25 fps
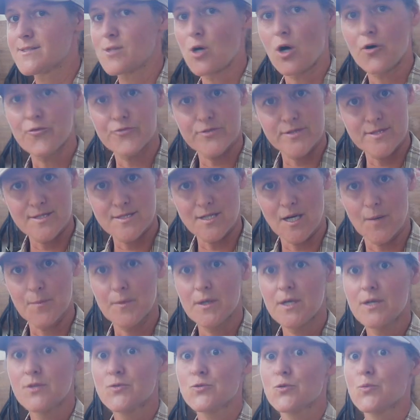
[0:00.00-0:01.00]
softens up
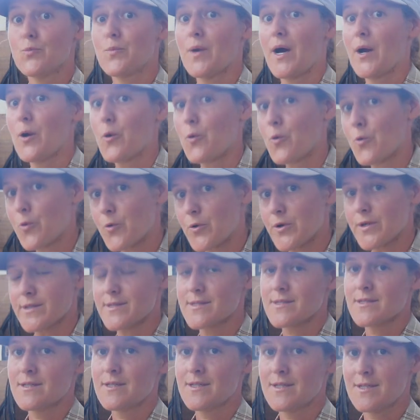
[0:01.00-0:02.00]
so my
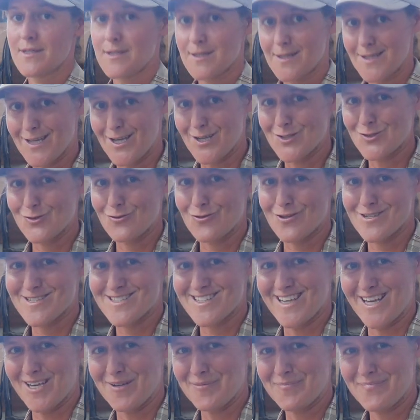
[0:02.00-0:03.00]
horse can do the
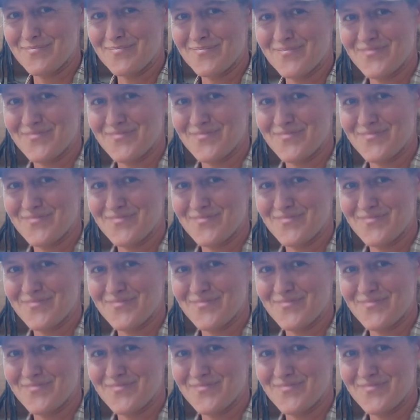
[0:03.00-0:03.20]
same.